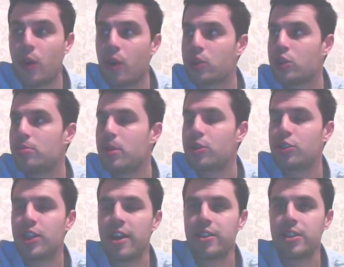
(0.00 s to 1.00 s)
far too much
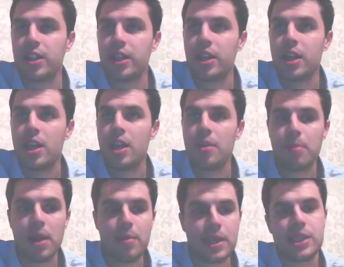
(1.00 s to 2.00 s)
charity.
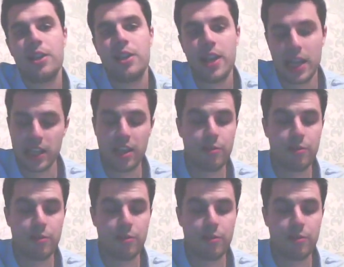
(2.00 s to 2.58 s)
But let me tell you this.